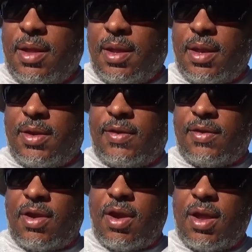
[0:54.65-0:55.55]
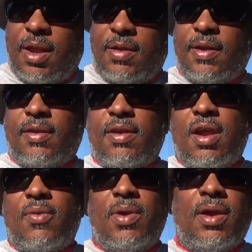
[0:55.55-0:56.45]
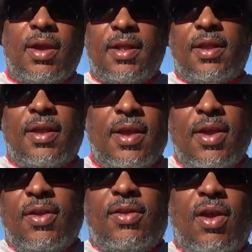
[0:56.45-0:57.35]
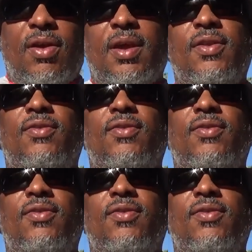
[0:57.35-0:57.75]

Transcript: Get you started. We're going to get the talking